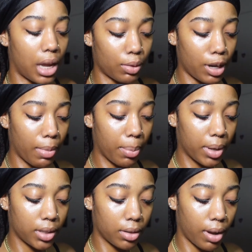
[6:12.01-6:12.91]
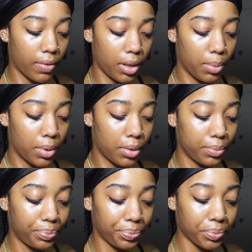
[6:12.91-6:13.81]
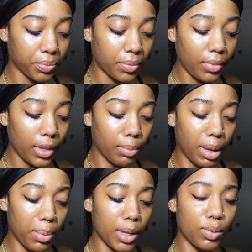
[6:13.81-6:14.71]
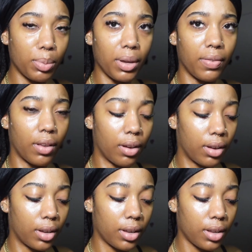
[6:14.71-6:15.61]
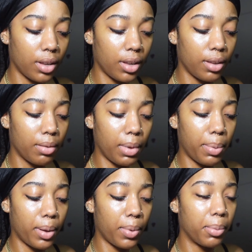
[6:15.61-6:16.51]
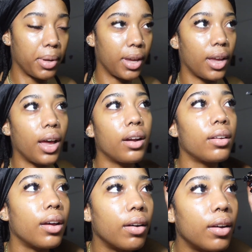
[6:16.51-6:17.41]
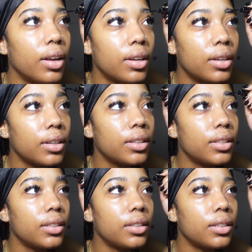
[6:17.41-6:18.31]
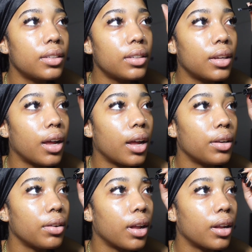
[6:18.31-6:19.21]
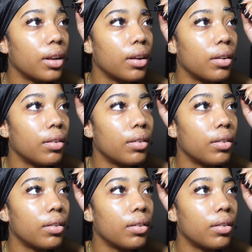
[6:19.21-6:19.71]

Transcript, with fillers: I'll try my best though. I really will. Maybe this will be a vlog. Maybe it will be. I don't know. I do not know.